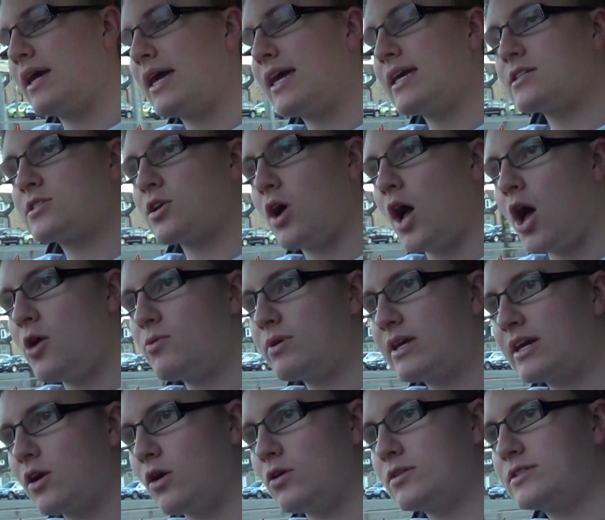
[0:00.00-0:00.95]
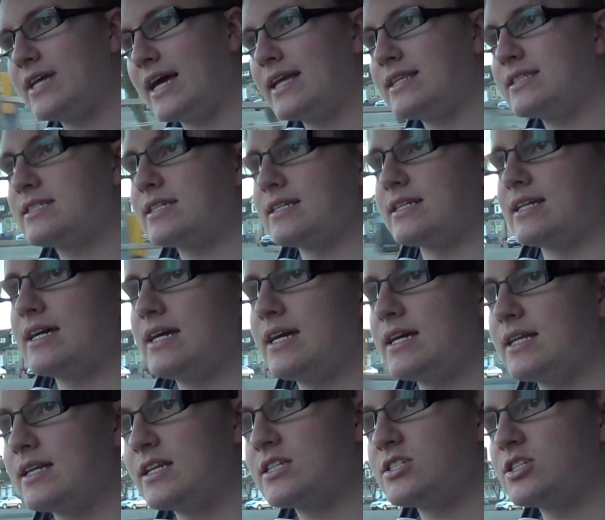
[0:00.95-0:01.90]
It's only got a dent in
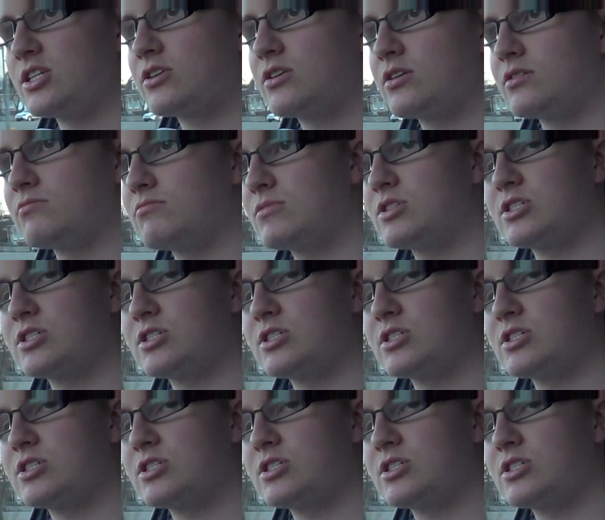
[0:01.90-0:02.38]
it, and as you can